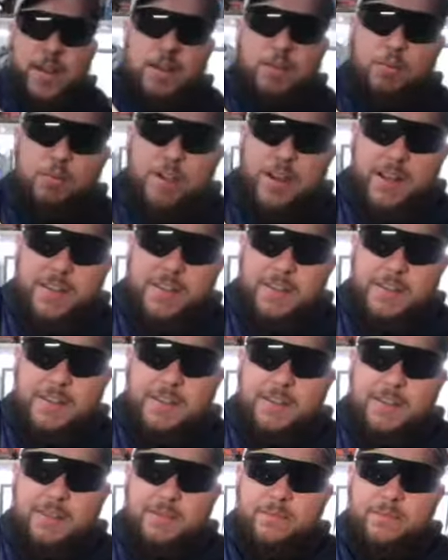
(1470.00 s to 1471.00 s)
I will break
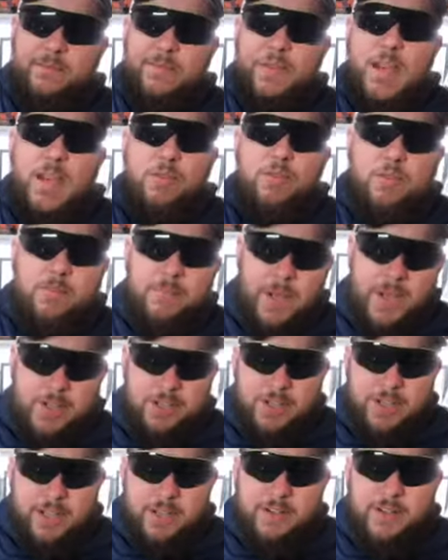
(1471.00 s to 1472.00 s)
this. I will
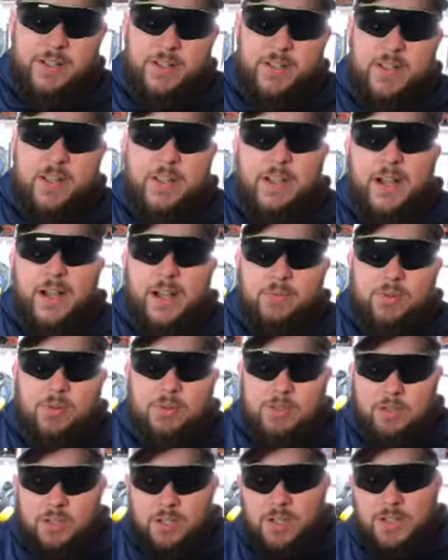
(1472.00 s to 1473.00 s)
measure it. I
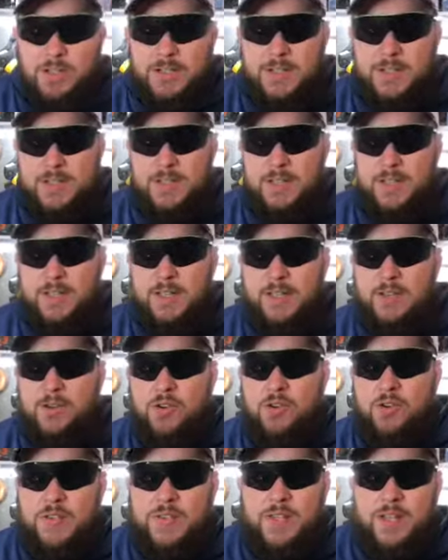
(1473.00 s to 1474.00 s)
will look to see
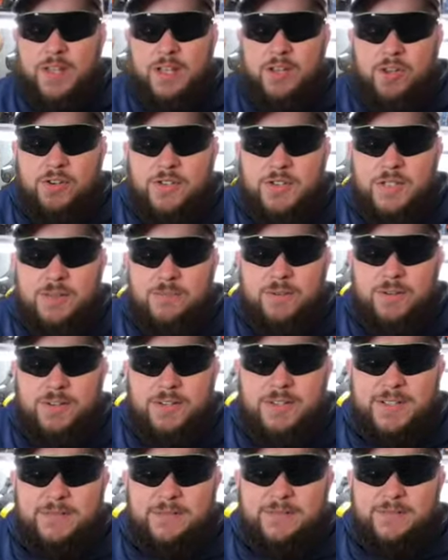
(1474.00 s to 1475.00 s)
who is the closest
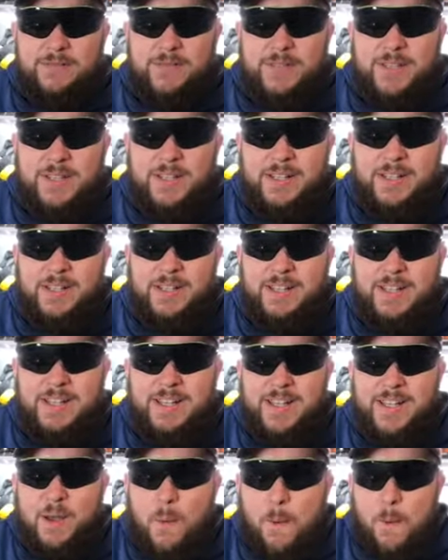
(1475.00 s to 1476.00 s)
person.
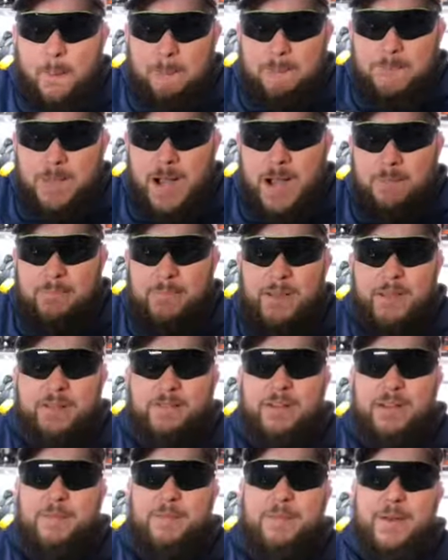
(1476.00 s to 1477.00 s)
Yeah, pop,
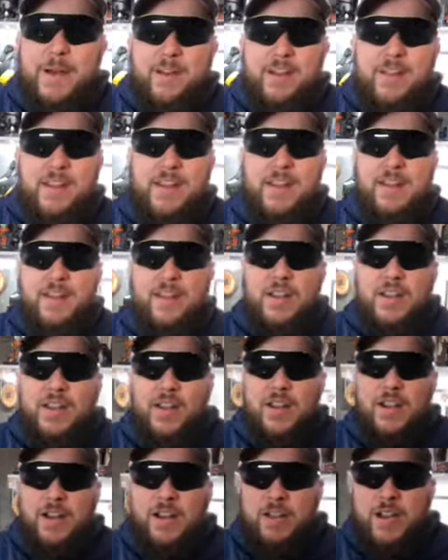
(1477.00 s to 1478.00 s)
right in my mouth.
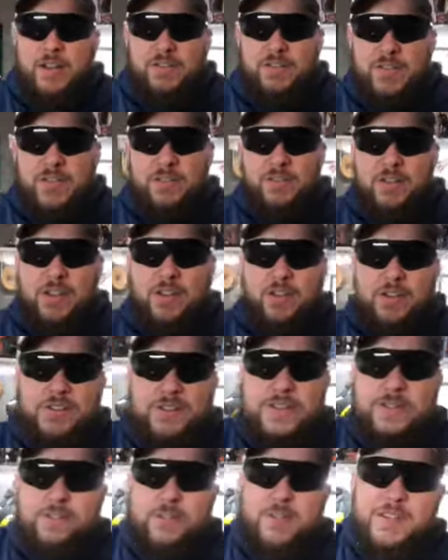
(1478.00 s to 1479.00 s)
I will see who the
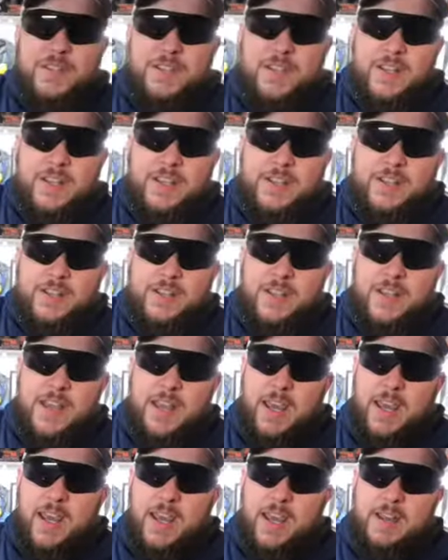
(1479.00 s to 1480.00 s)
closest person is,
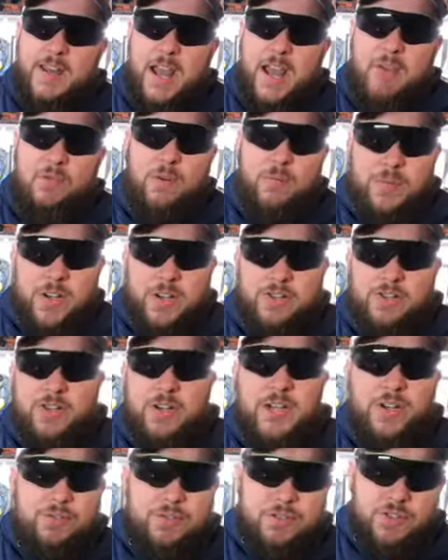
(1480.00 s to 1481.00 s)
and I will measure
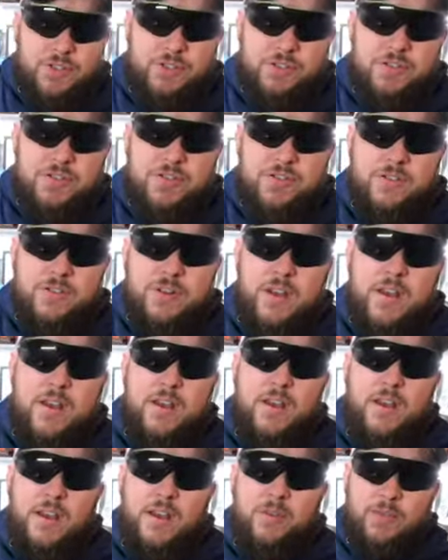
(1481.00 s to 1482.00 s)
it. I will show you,
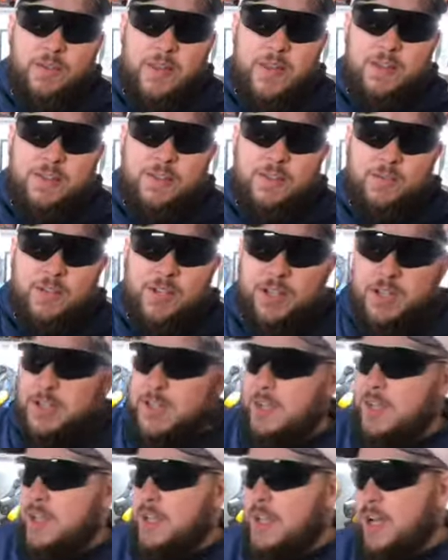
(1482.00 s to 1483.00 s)
and we'll announce the winner.
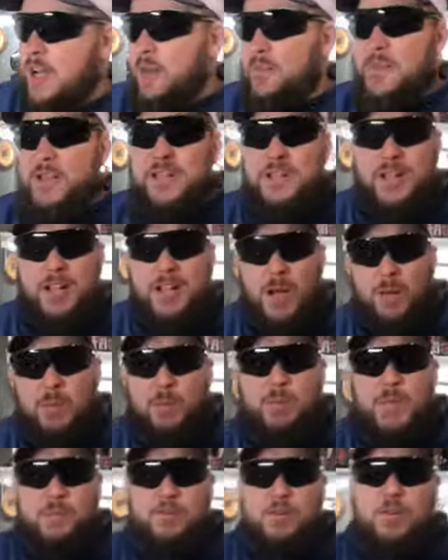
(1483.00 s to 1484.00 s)
There's a couple
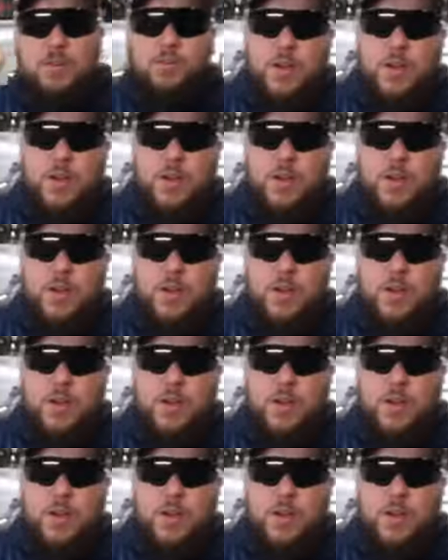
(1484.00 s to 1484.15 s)
people.